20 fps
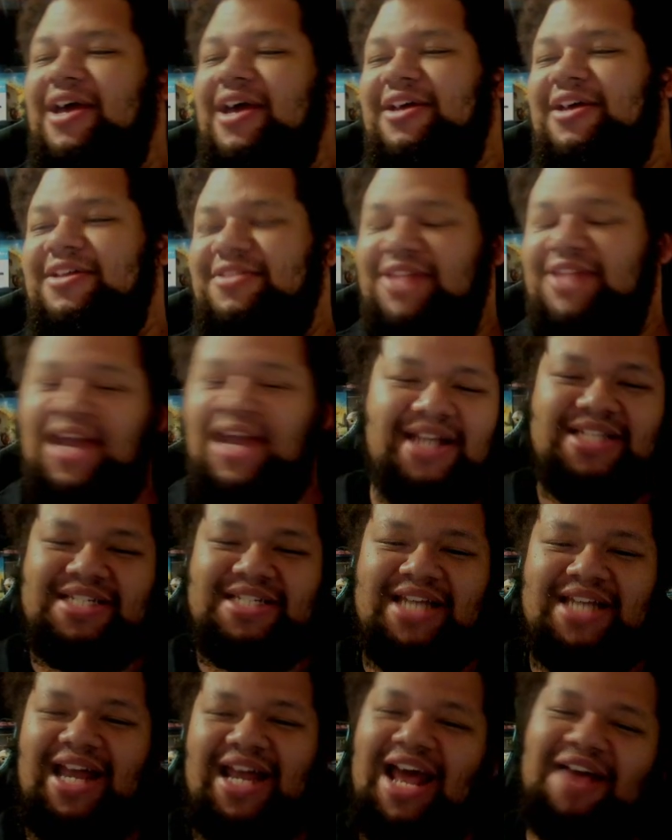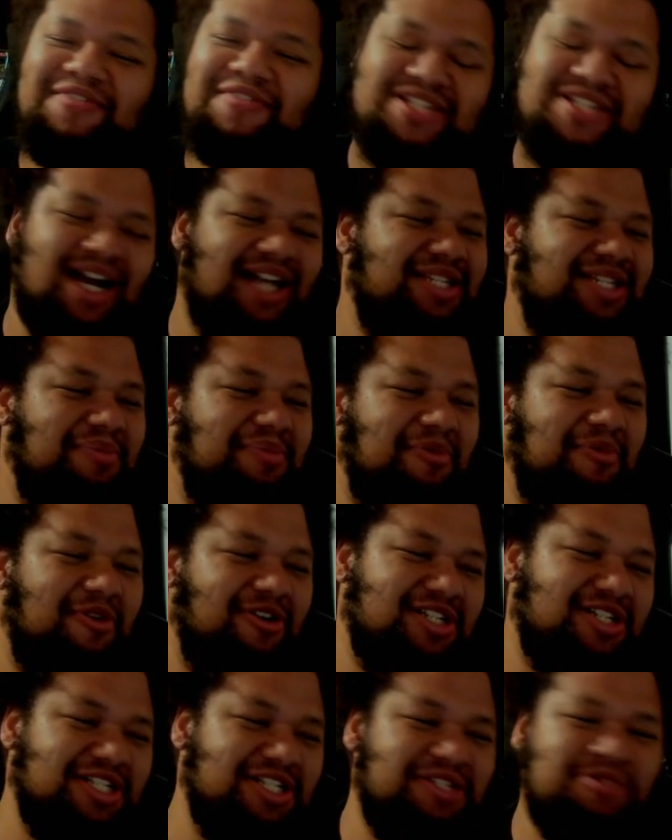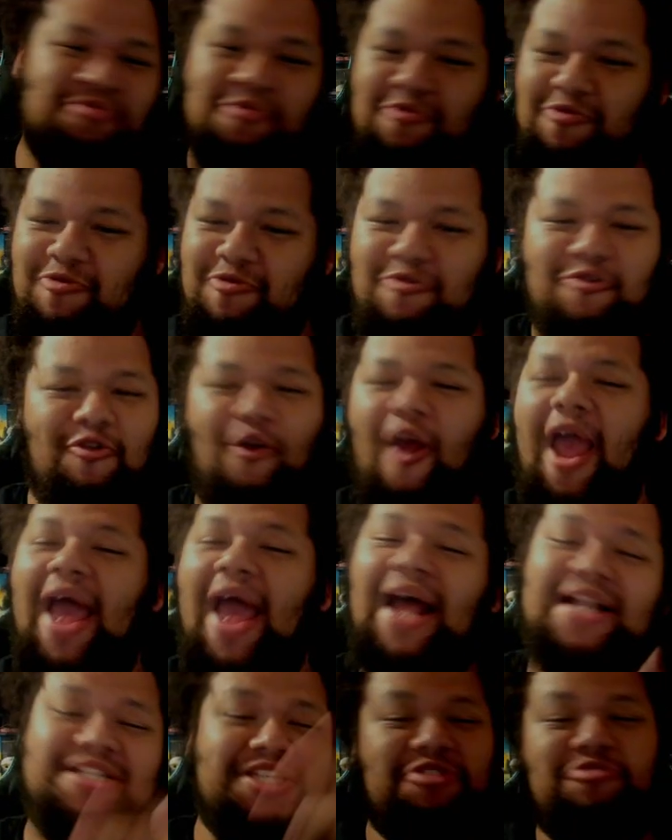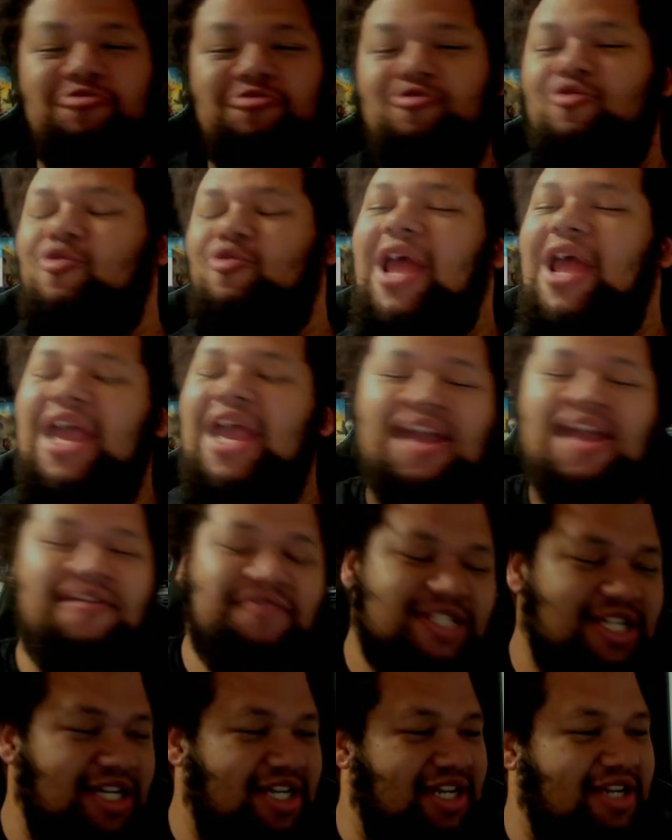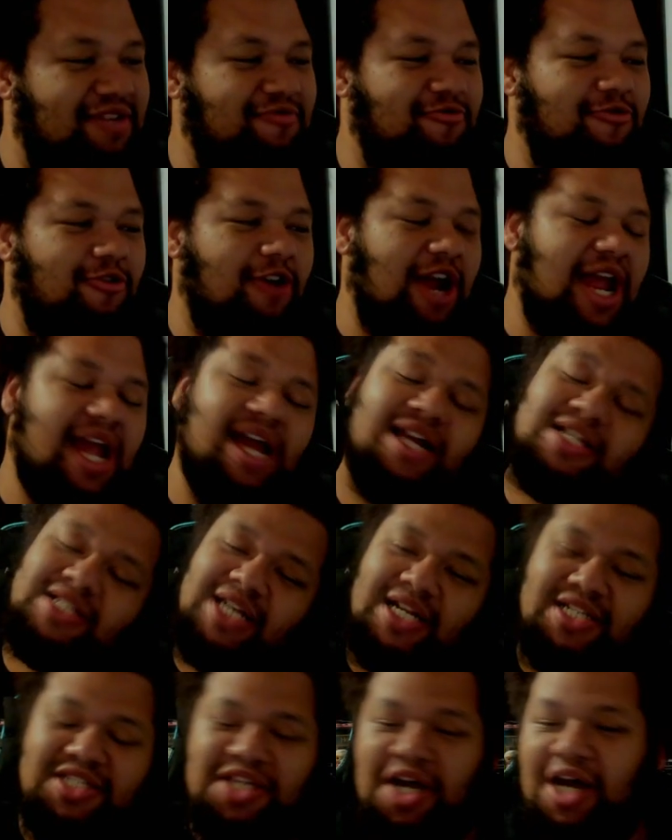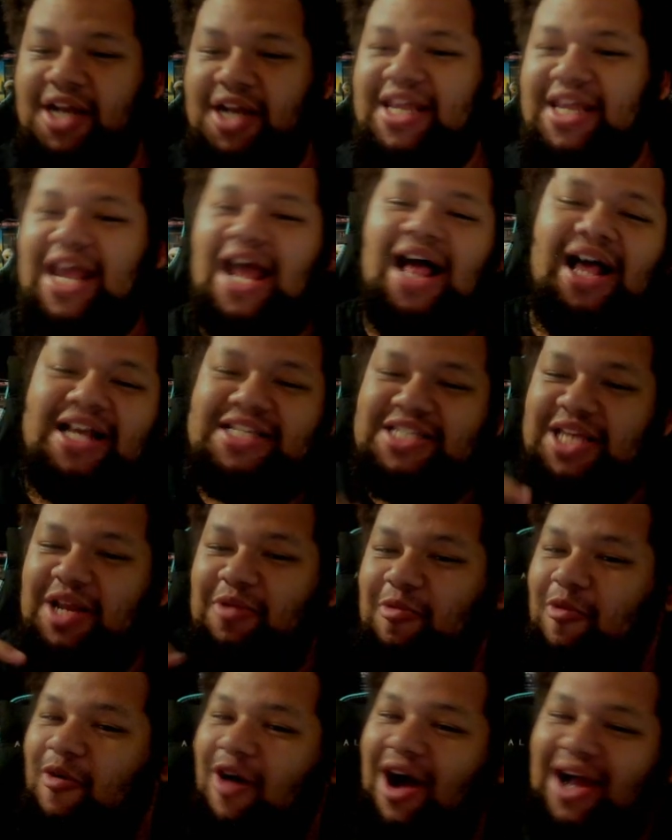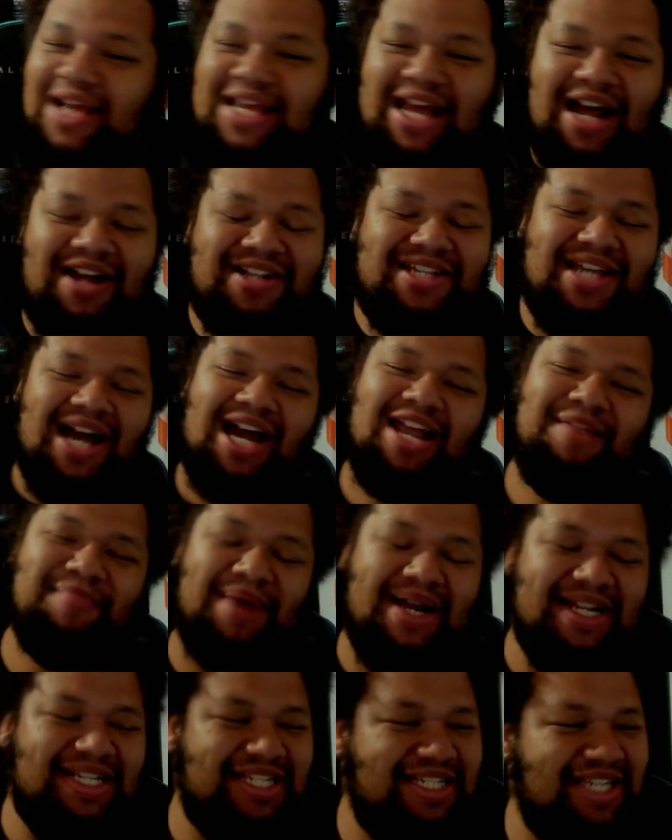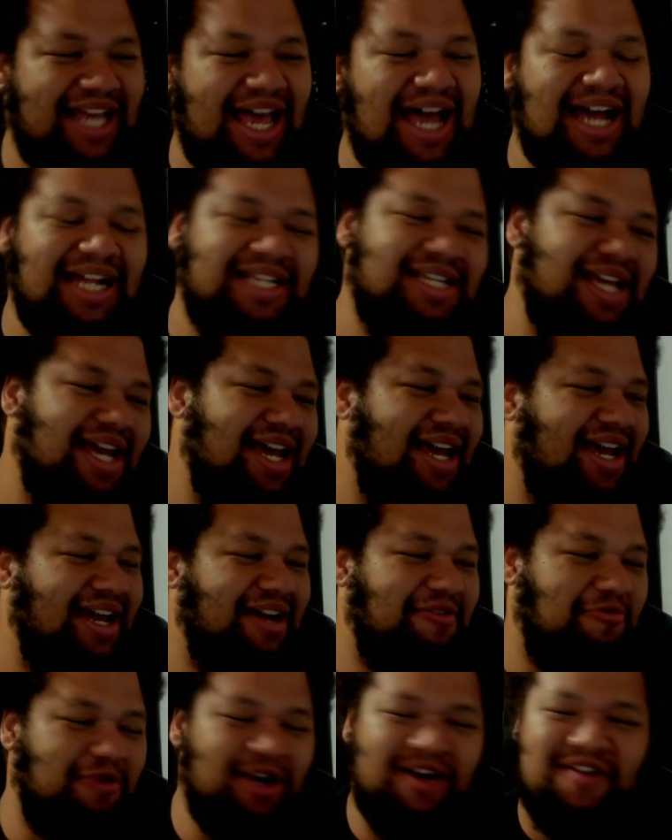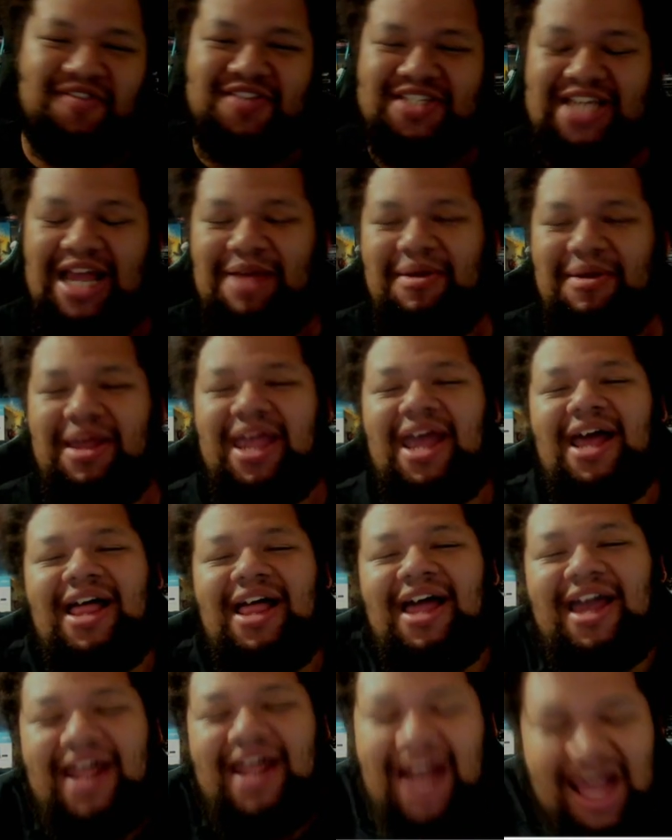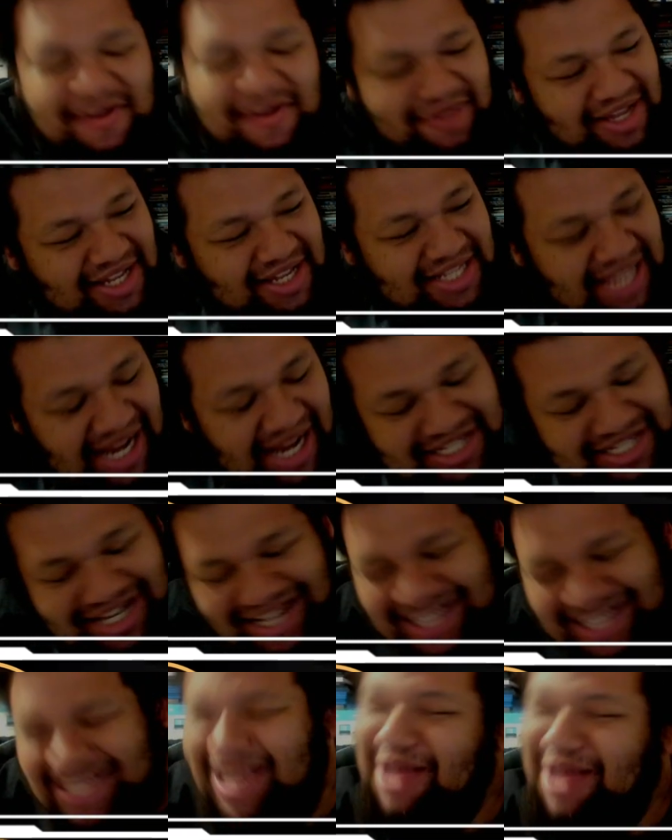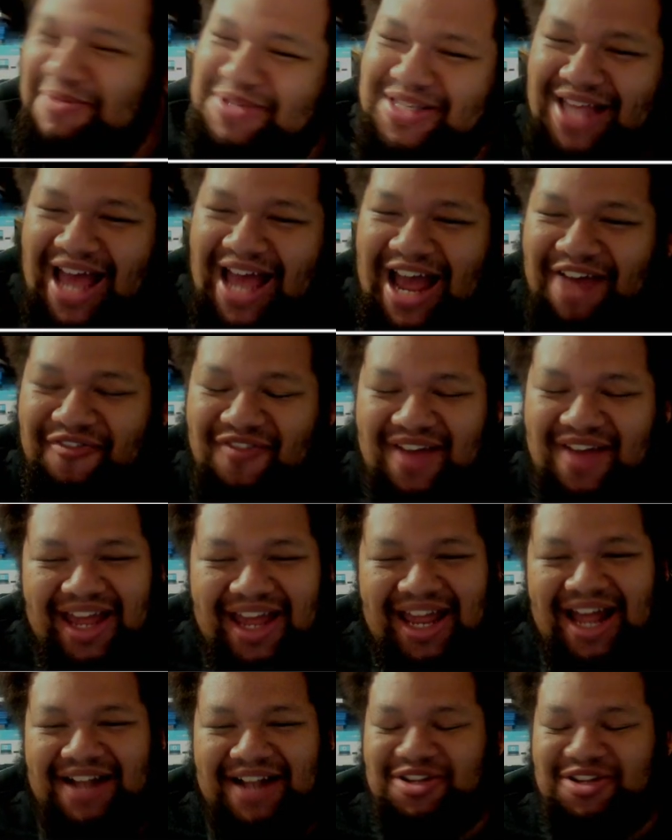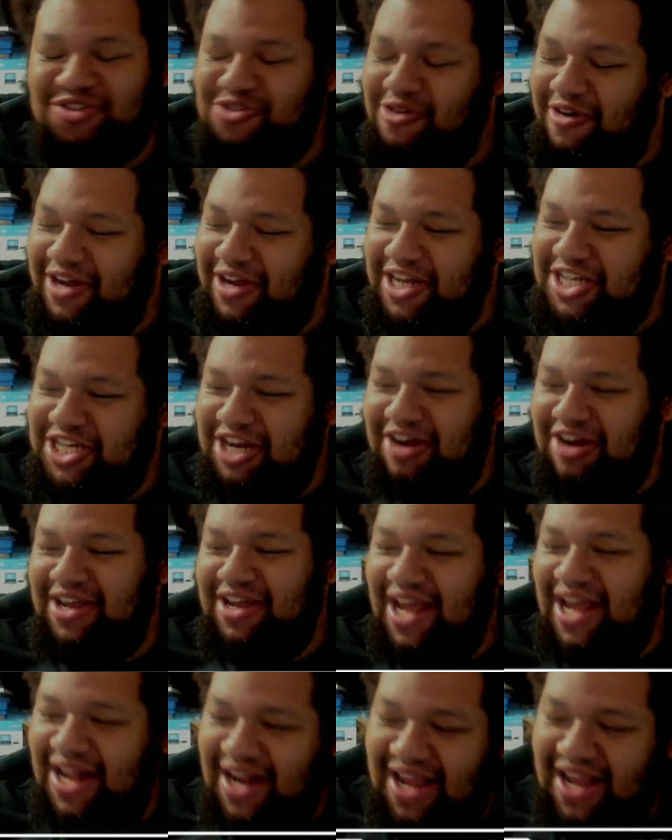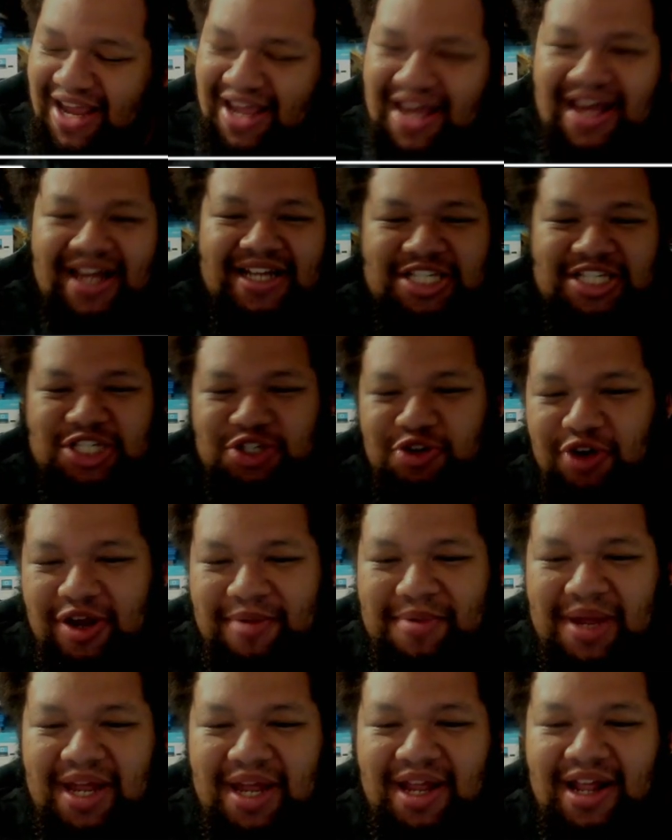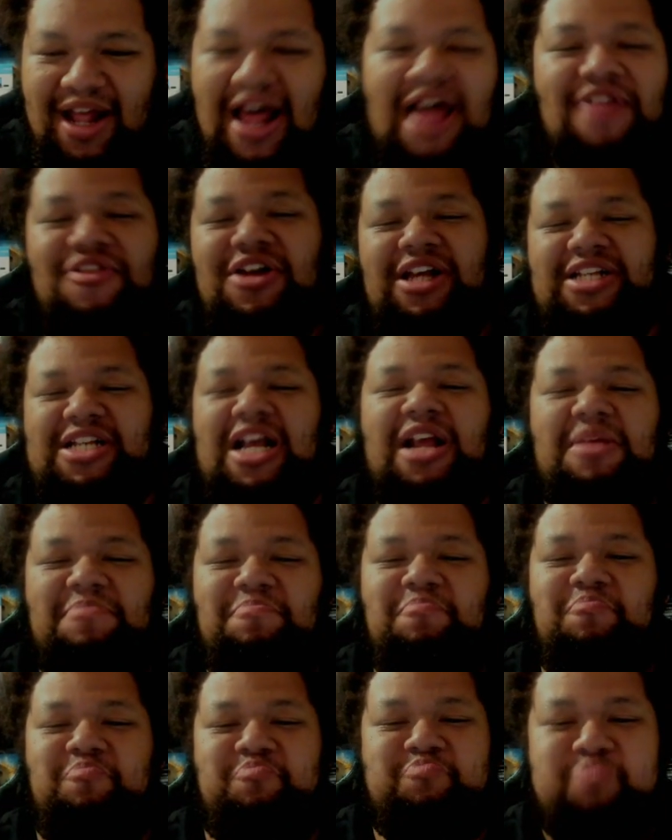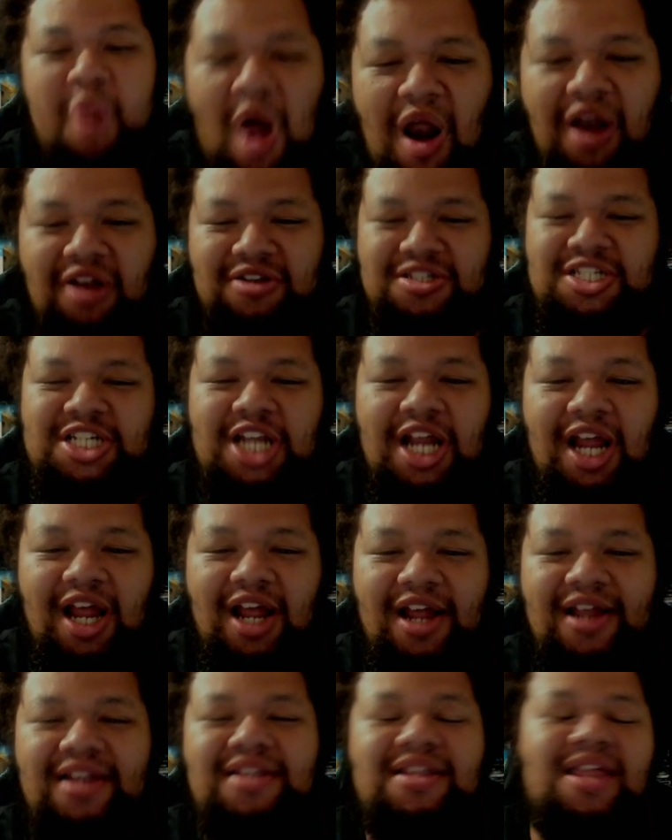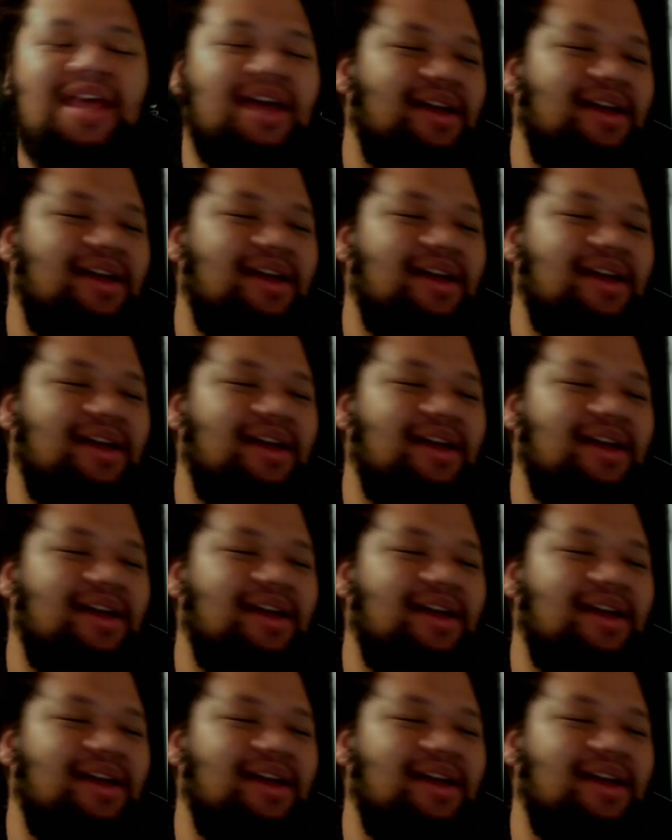They instead have Scott D'Amore just rant and rave to rant at Don Callis and walk out Dynamite set, where Sami Callihan having his hands on his hips, laughing after throwing a chair at Kenny, screaming, "This is bullshit,"